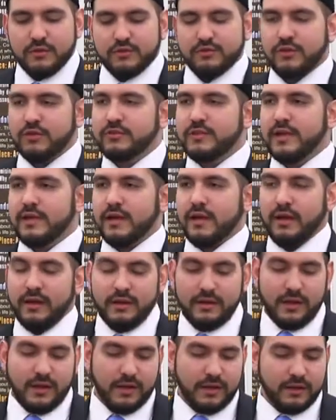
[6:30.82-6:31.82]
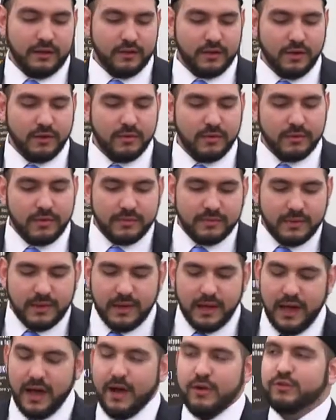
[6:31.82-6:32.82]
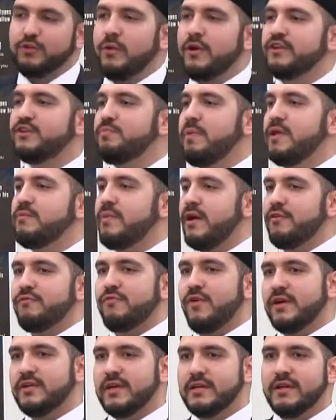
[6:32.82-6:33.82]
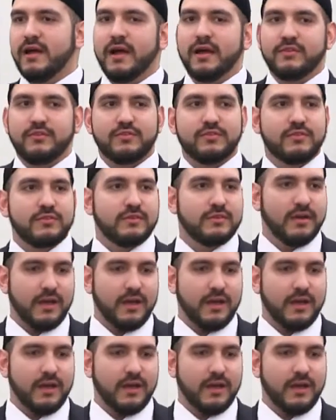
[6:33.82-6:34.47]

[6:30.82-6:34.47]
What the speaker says: So, how do I spend my Friday nights?